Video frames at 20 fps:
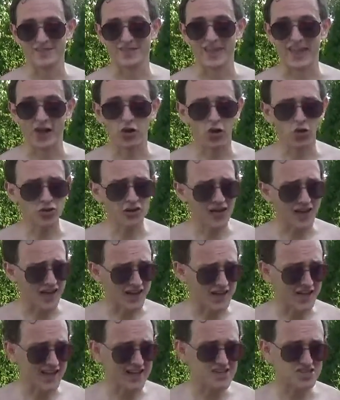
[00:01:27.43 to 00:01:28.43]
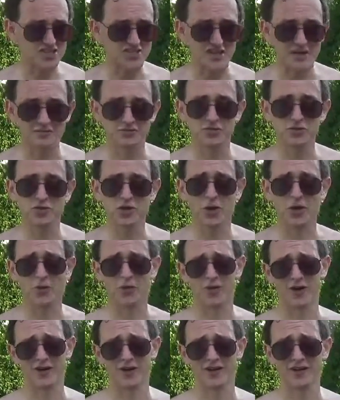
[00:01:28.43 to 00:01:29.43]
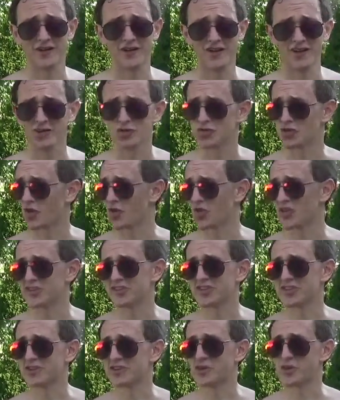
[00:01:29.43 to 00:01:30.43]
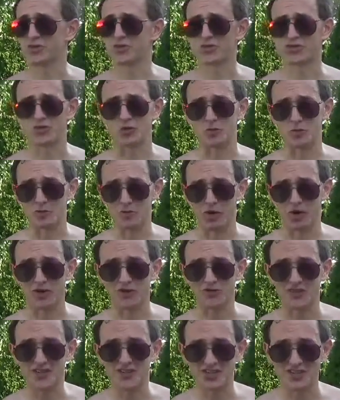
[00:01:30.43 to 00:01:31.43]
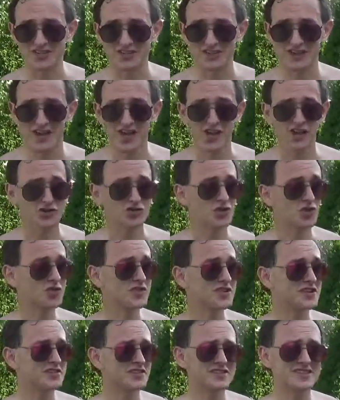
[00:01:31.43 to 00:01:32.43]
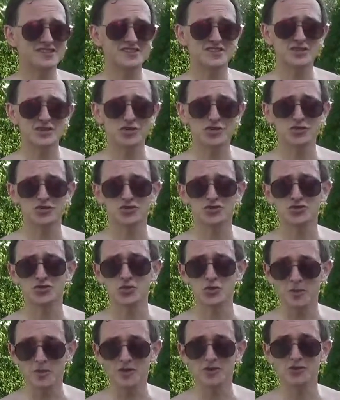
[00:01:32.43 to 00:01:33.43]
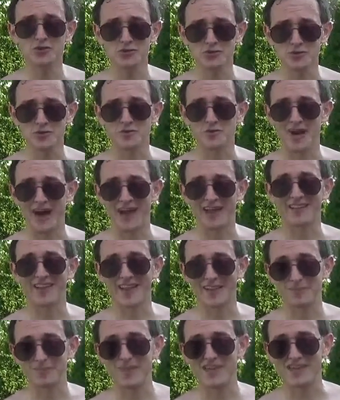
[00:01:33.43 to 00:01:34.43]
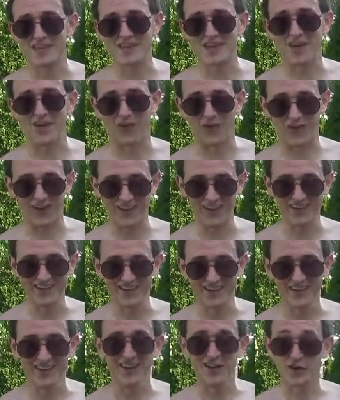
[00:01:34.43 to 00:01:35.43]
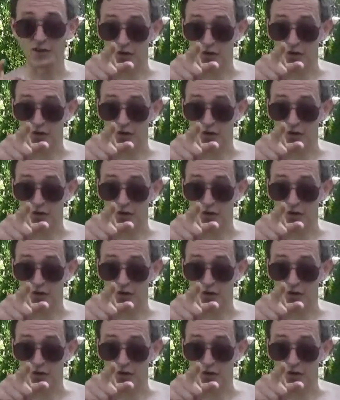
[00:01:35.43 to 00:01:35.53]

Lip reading: Get all the cutting edge stuff, do your homework. Don't listen to no stupid politician. Don't listen to no stupid YouTube guy like me, all right?